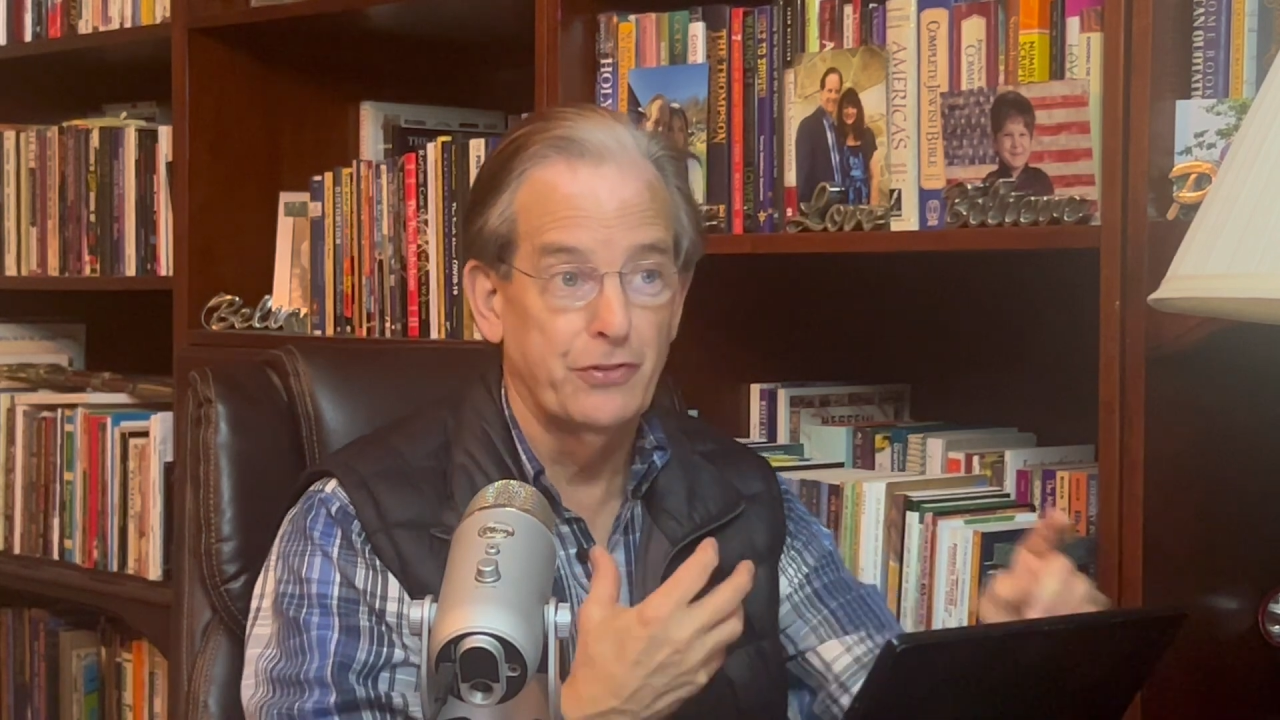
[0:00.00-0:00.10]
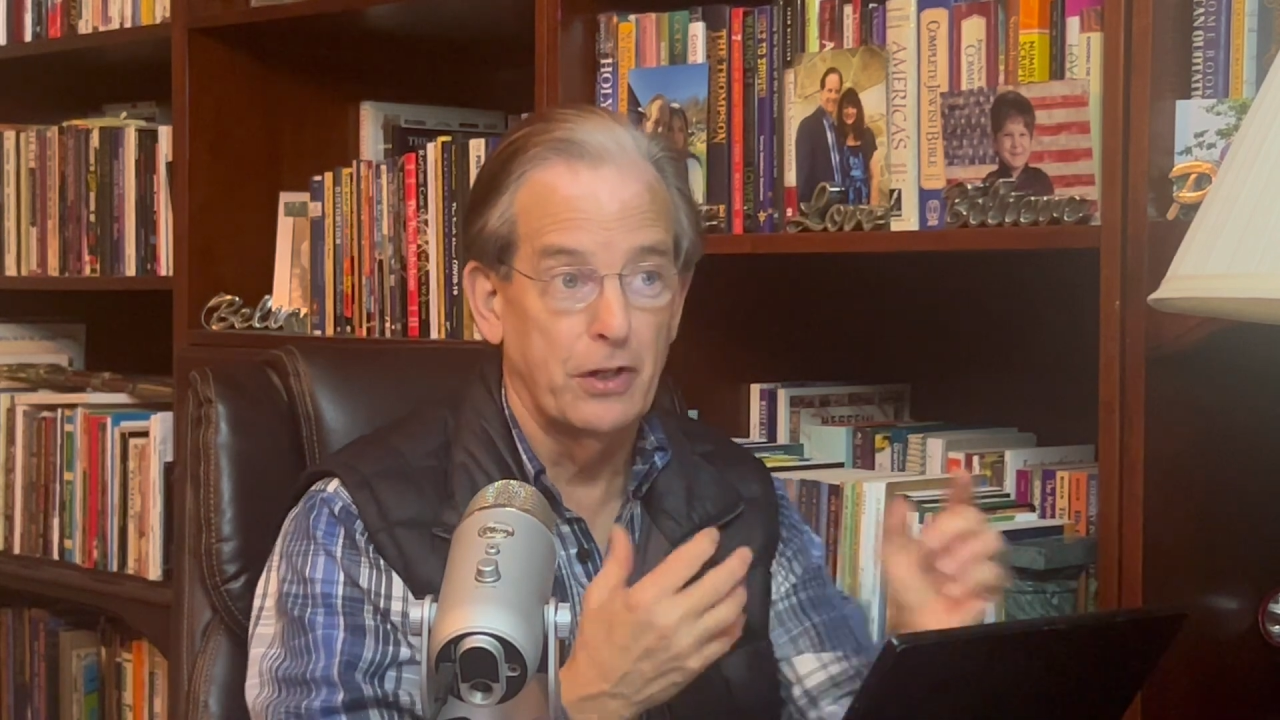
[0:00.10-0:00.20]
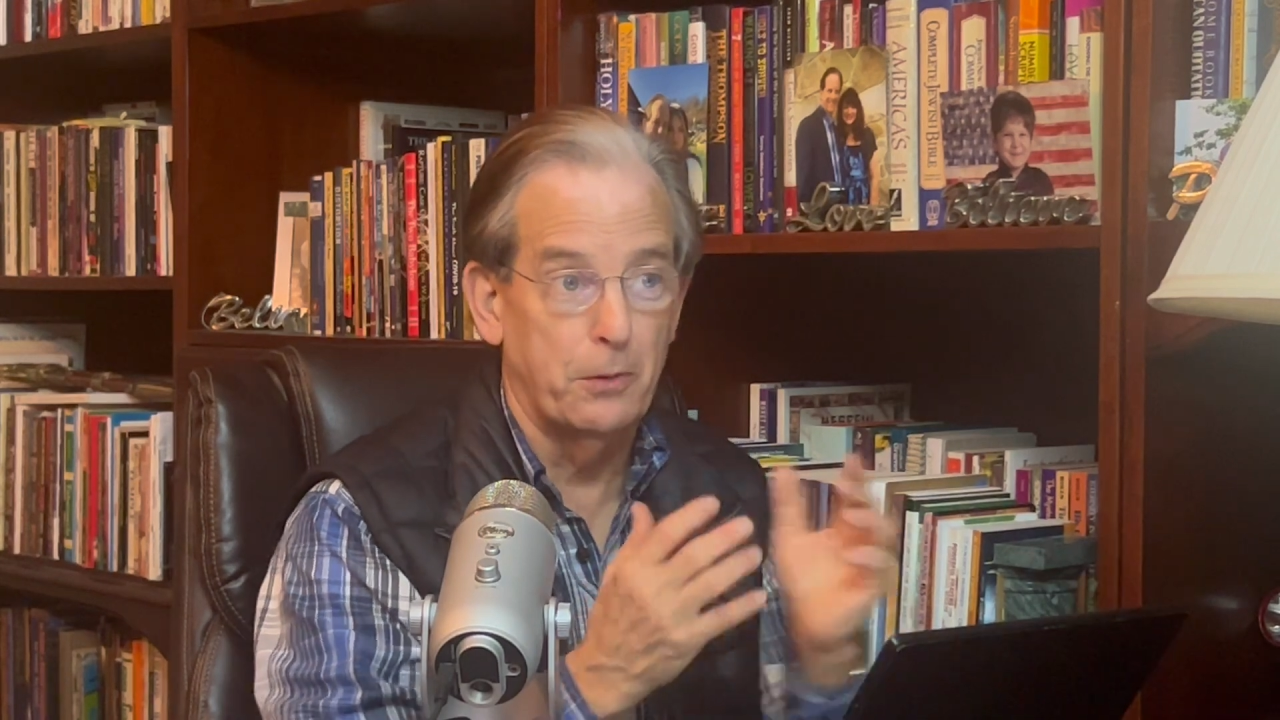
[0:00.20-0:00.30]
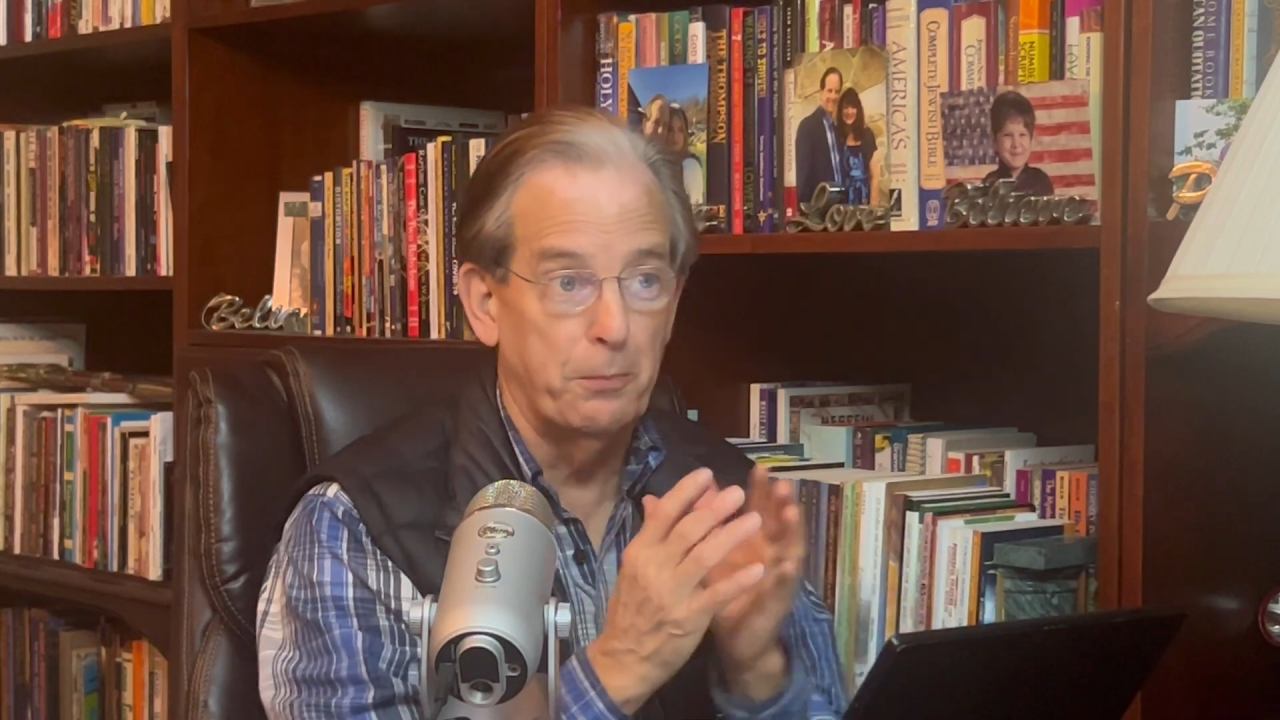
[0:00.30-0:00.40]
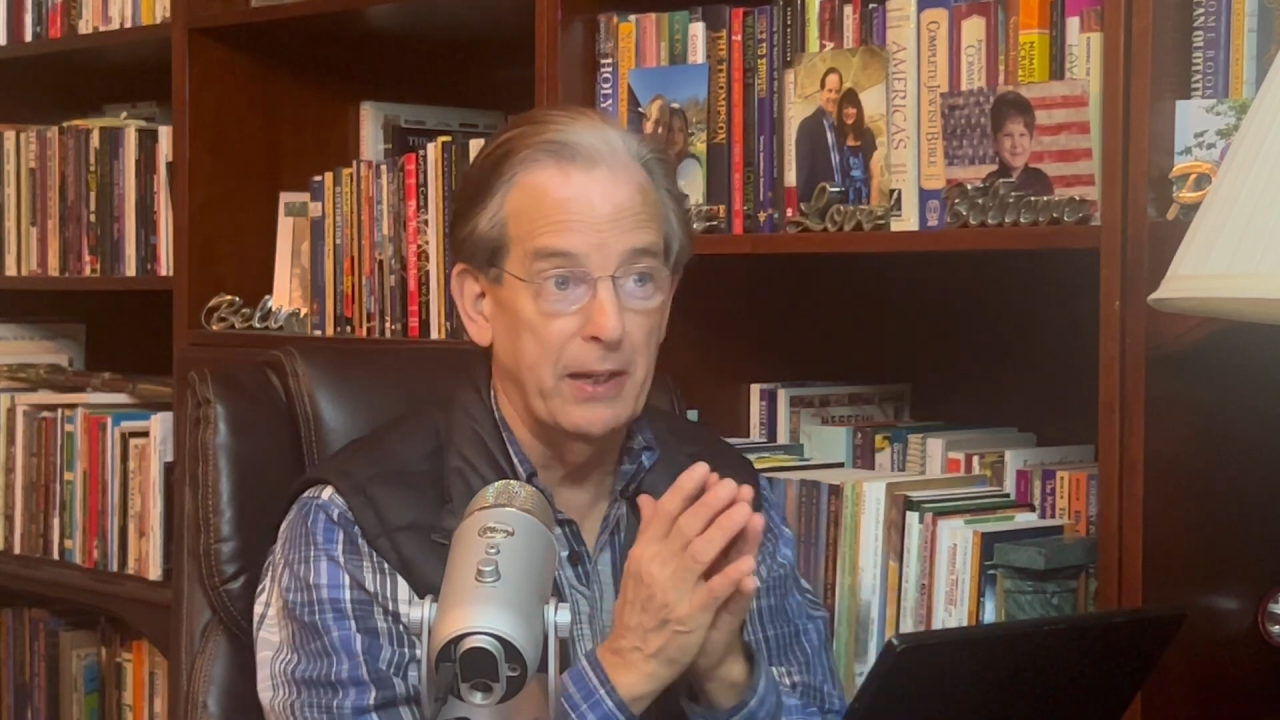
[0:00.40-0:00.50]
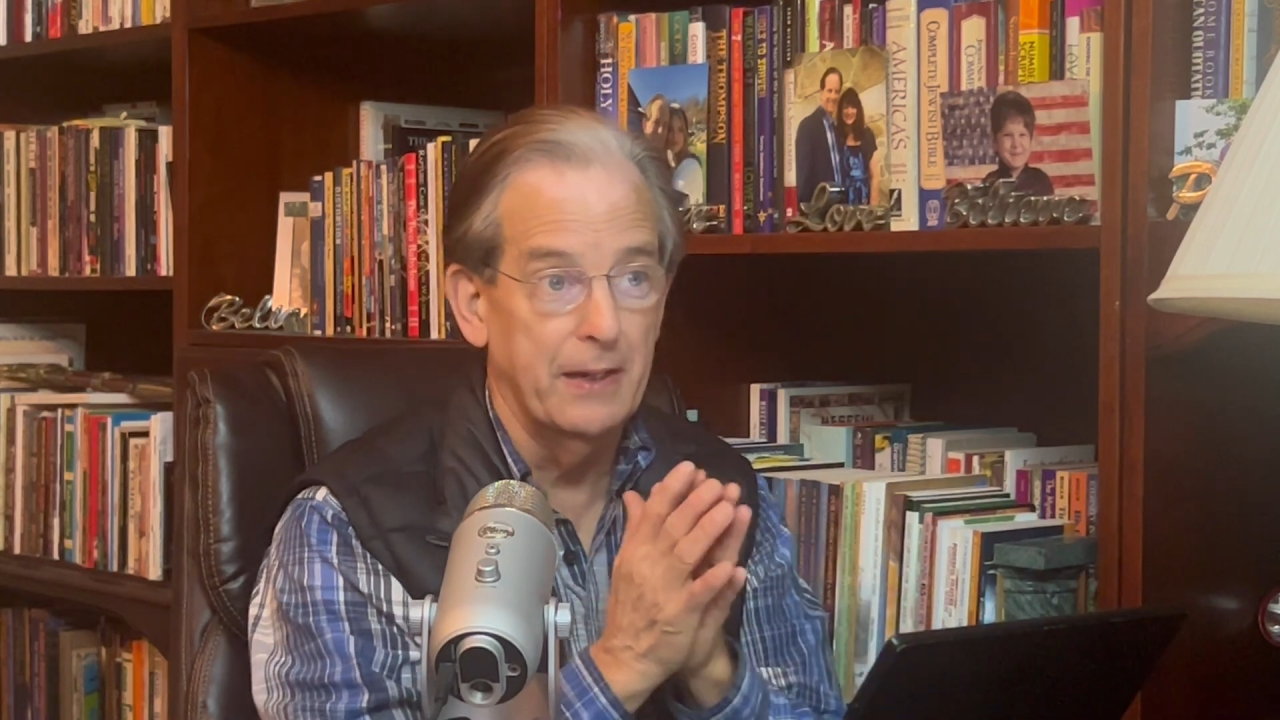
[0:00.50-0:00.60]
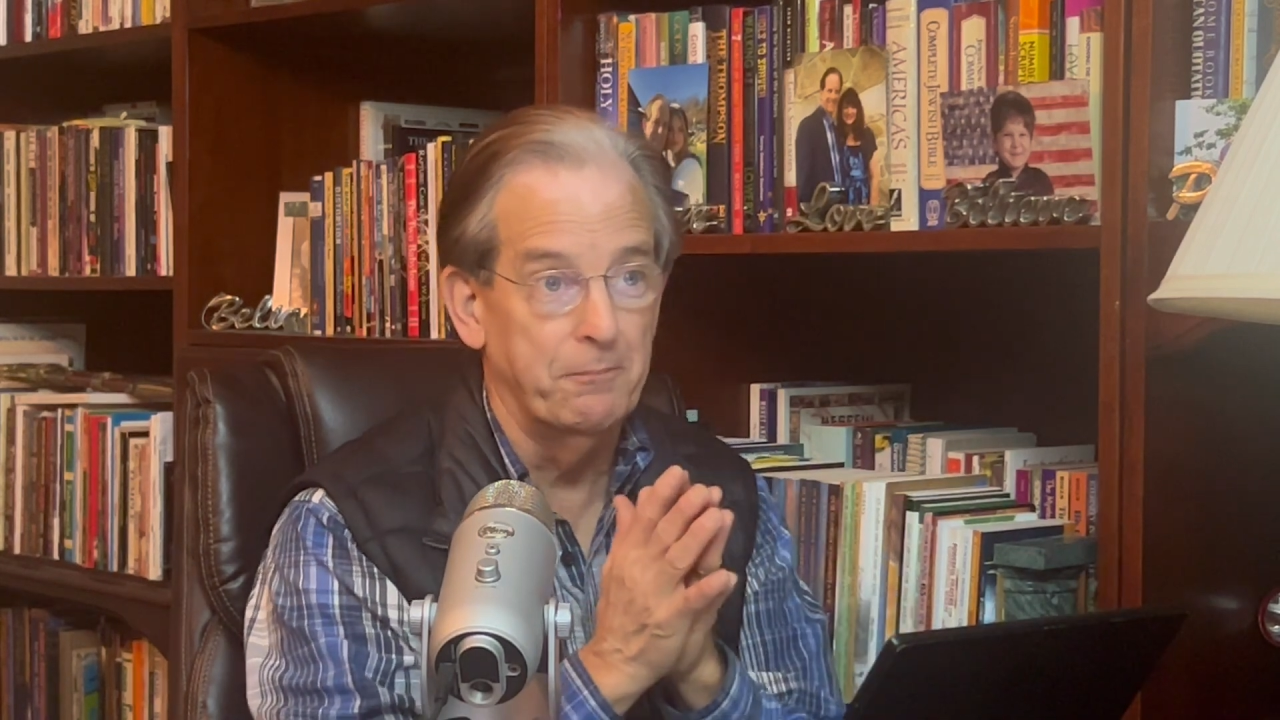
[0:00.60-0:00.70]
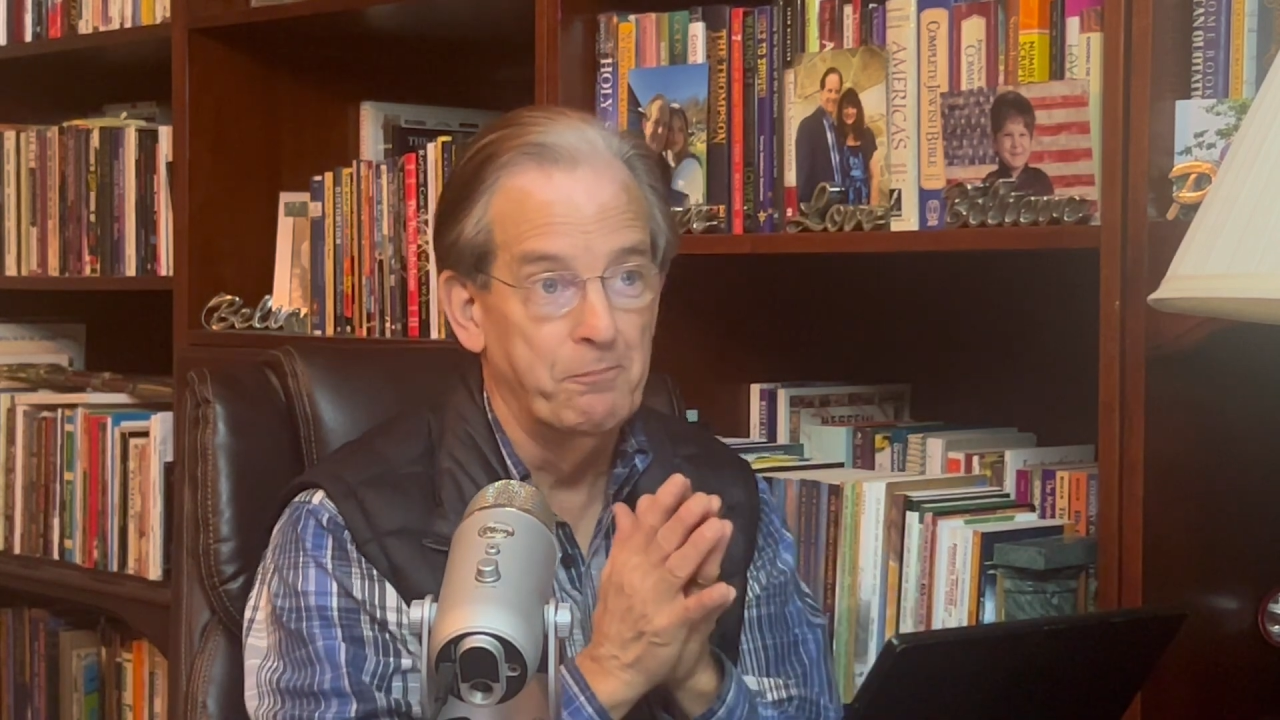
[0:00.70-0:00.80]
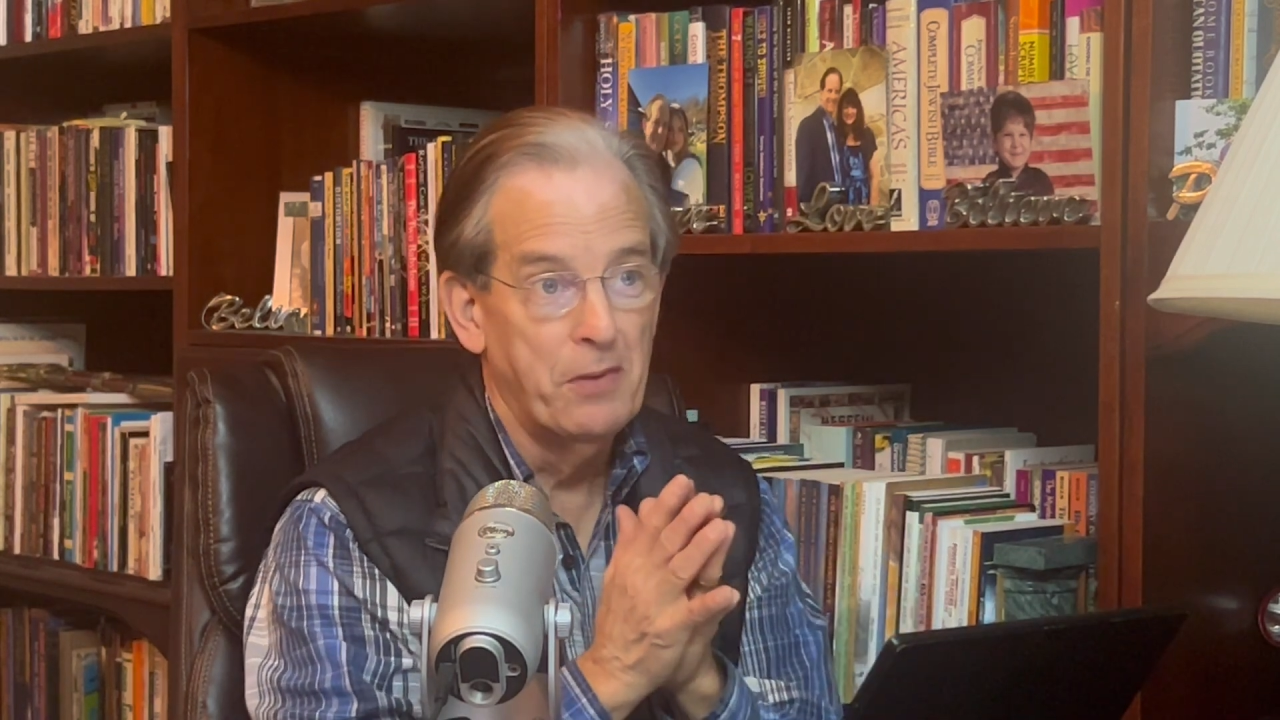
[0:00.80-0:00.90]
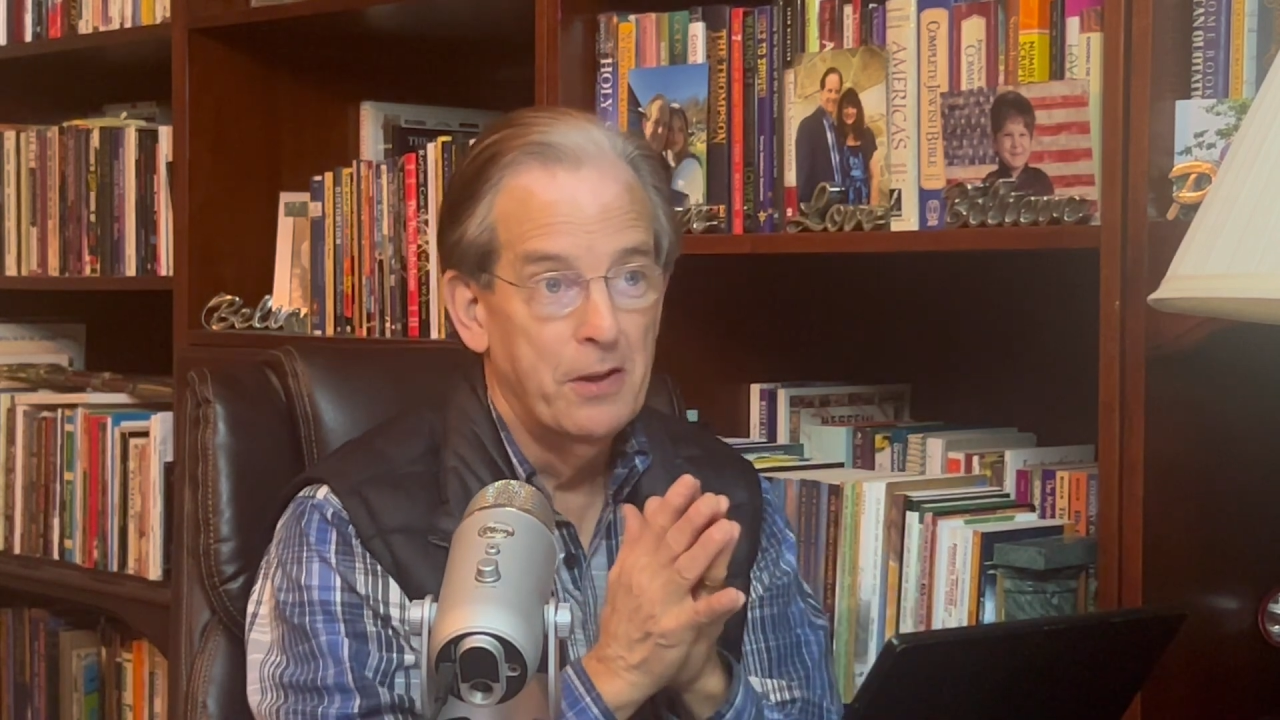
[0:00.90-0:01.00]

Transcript: that are being